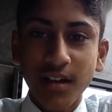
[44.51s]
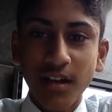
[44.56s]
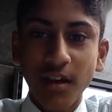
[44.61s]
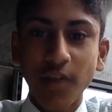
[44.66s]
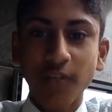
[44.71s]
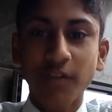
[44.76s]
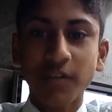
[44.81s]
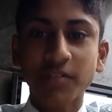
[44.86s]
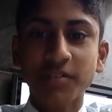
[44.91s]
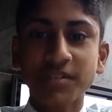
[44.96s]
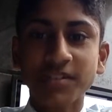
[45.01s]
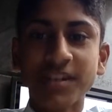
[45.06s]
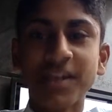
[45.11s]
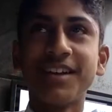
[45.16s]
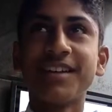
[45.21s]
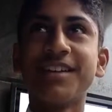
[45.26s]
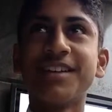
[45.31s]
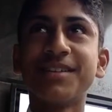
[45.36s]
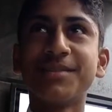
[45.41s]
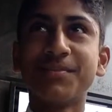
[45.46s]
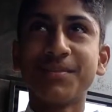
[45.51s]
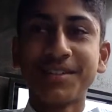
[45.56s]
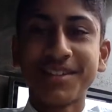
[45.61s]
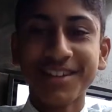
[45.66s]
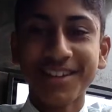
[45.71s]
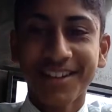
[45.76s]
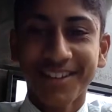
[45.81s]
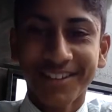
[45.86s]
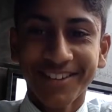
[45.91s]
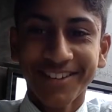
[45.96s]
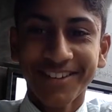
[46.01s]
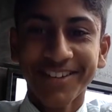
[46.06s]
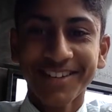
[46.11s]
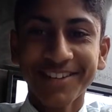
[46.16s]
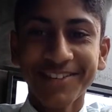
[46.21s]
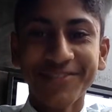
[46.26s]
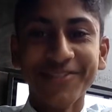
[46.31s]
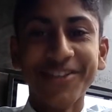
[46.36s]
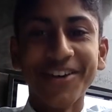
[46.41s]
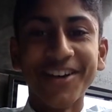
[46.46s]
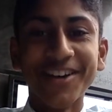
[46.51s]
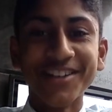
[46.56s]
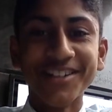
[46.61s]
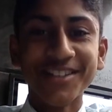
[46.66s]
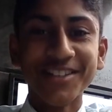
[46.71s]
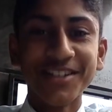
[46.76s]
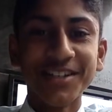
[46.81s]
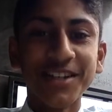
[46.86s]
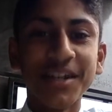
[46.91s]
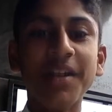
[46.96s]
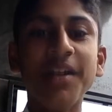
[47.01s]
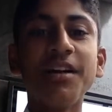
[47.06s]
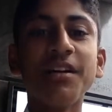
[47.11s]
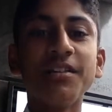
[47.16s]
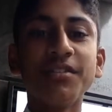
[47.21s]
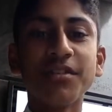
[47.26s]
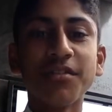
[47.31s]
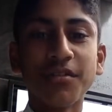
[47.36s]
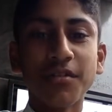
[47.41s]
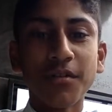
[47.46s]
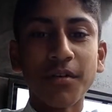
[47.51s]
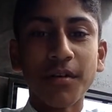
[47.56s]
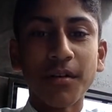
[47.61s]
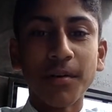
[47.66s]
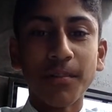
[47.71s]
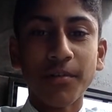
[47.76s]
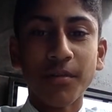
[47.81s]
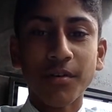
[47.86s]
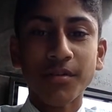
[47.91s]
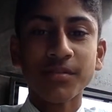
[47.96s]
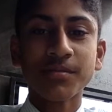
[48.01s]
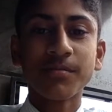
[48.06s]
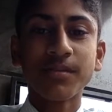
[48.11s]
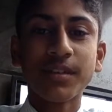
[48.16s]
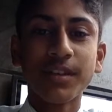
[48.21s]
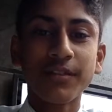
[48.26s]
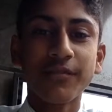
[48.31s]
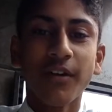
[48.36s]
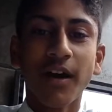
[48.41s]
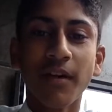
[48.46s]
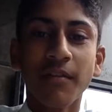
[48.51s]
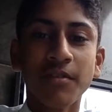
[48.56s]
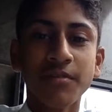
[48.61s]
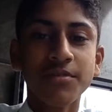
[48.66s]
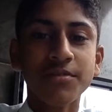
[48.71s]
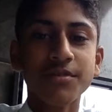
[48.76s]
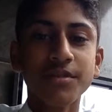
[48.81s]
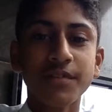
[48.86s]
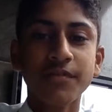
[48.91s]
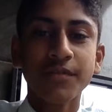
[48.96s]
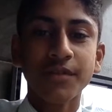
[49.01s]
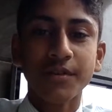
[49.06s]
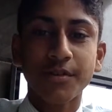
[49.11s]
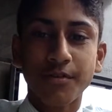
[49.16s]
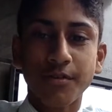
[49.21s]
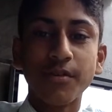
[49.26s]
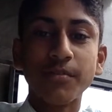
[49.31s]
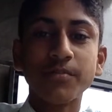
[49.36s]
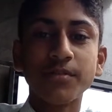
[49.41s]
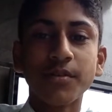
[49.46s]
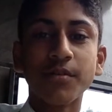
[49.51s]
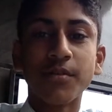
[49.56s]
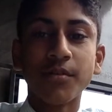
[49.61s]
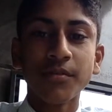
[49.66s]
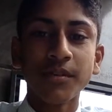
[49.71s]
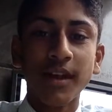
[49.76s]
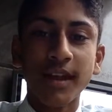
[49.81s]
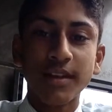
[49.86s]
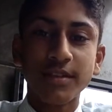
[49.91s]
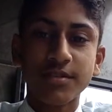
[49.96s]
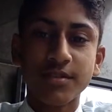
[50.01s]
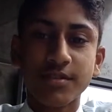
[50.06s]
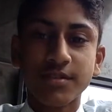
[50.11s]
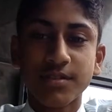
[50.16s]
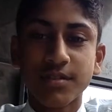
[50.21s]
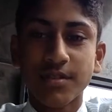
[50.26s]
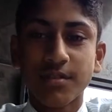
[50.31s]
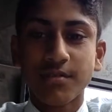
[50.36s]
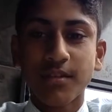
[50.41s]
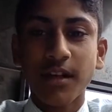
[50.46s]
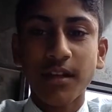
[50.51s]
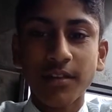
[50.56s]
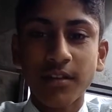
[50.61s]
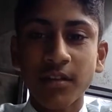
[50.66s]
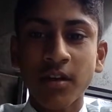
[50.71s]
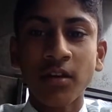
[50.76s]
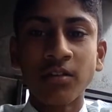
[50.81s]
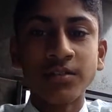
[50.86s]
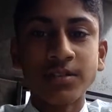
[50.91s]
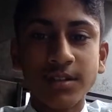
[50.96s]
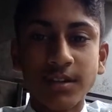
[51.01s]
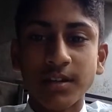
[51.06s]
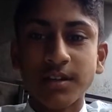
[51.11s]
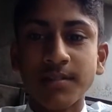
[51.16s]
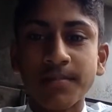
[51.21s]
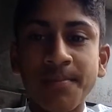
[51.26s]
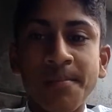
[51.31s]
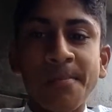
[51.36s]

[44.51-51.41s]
of our society is particularly diverse due to approximately 500 different groups or nations around the continent,